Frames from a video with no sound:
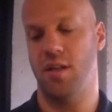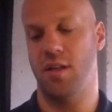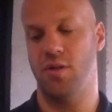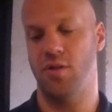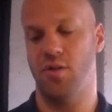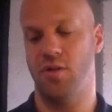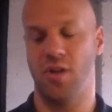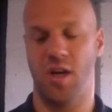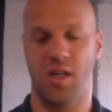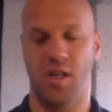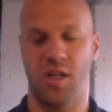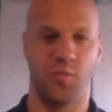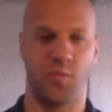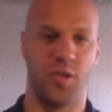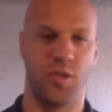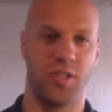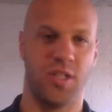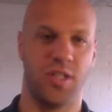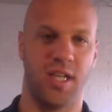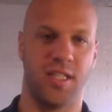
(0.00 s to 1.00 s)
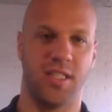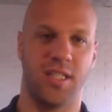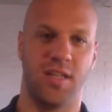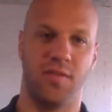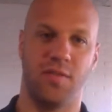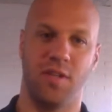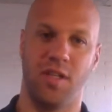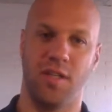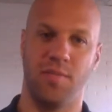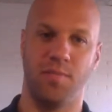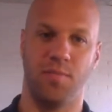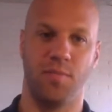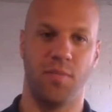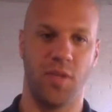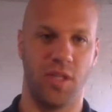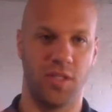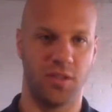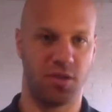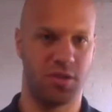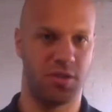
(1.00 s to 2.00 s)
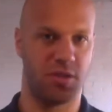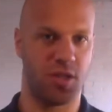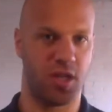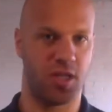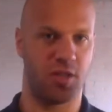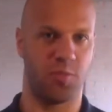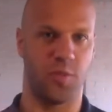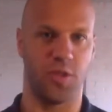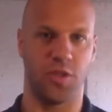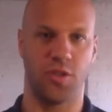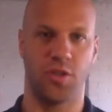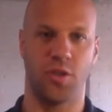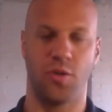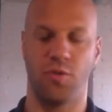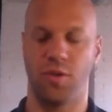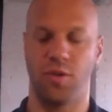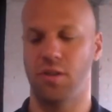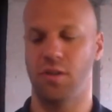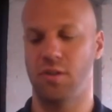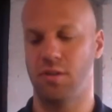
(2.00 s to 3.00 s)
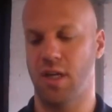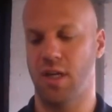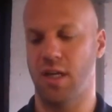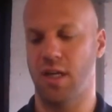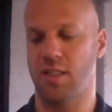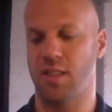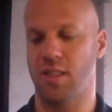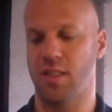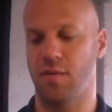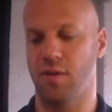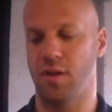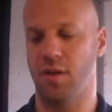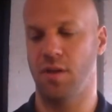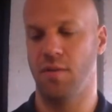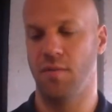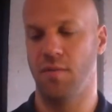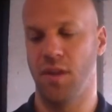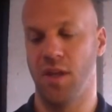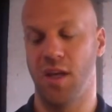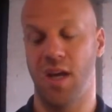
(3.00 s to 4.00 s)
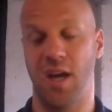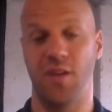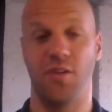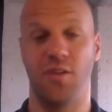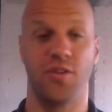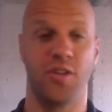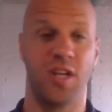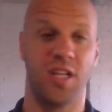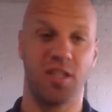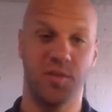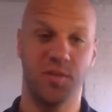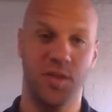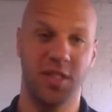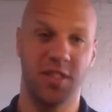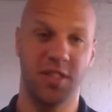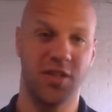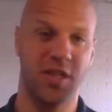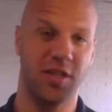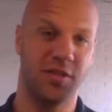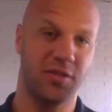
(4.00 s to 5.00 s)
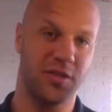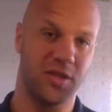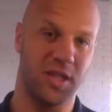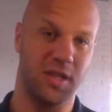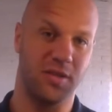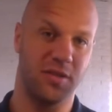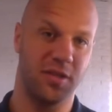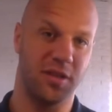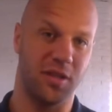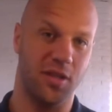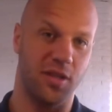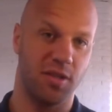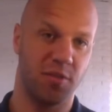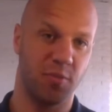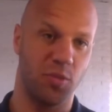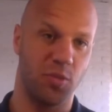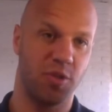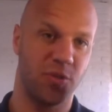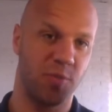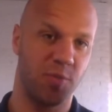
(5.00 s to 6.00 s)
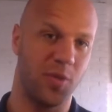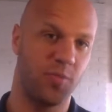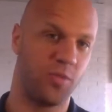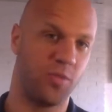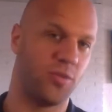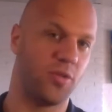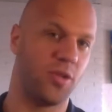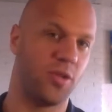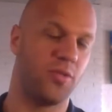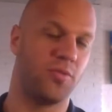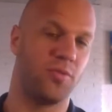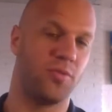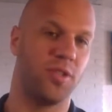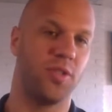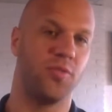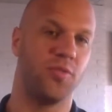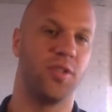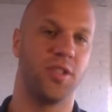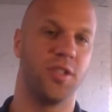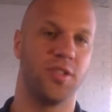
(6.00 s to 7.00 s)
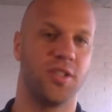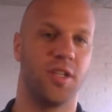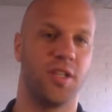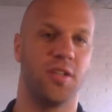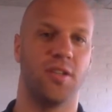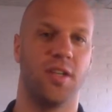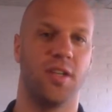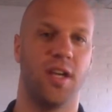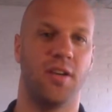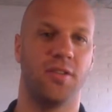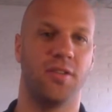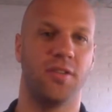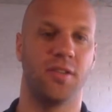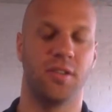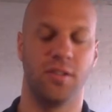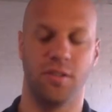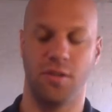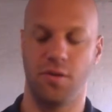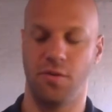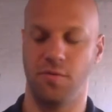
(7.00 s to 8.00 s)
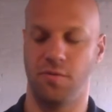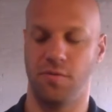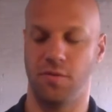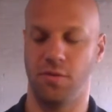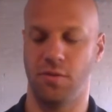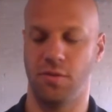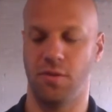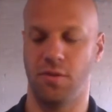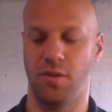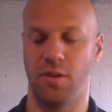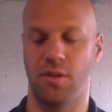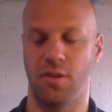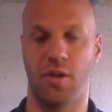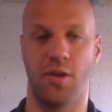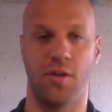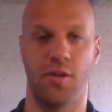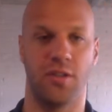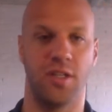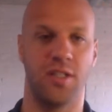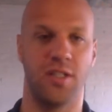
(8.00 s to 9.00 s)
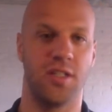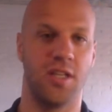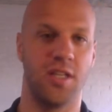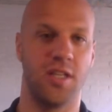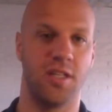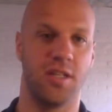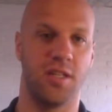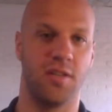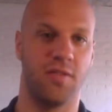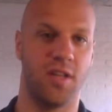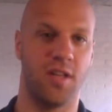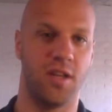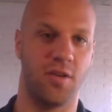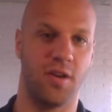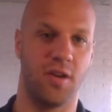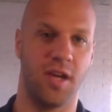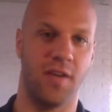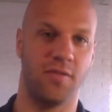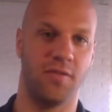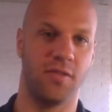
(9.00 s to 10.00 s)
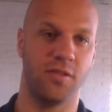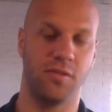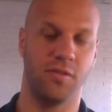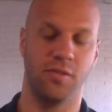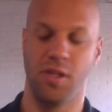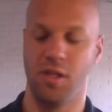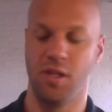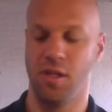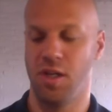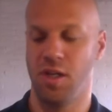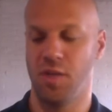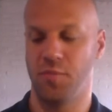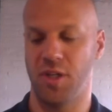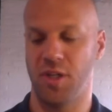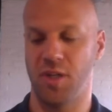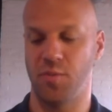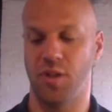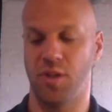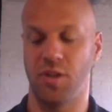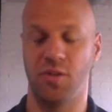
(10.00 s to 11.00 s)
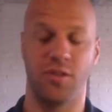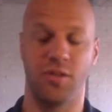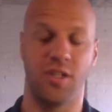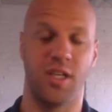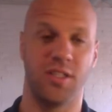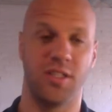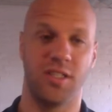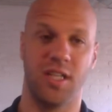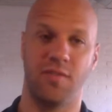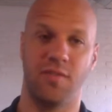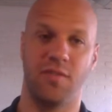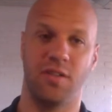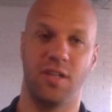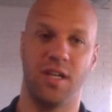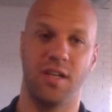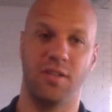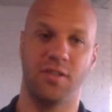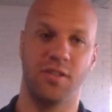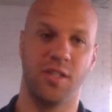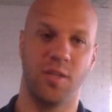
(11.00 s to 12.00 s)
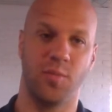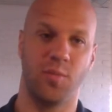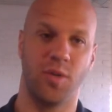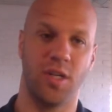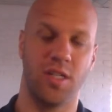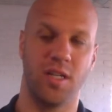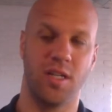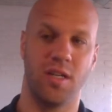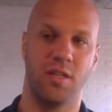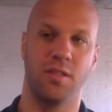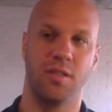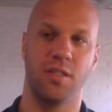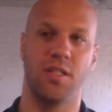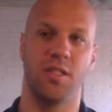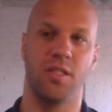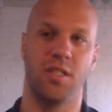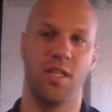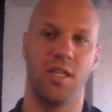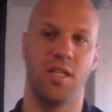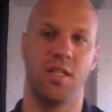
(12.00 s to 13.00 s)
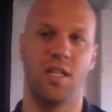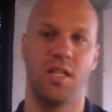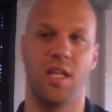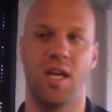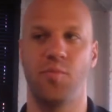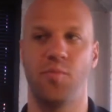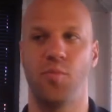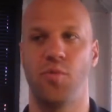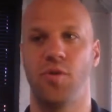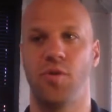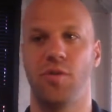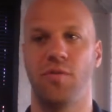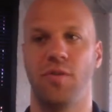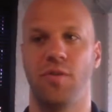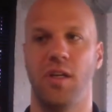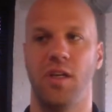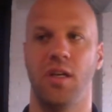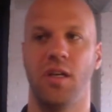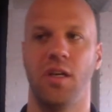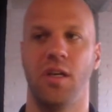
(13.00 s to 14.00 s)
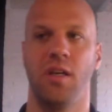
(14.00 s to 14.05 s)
there's not as much activity, means there's not as much showing activity, and there's not as many sellers out there, because most people don't really want to sell their house over the holiday season if they don't have to. But anybody who does have their house up right now is in that more of a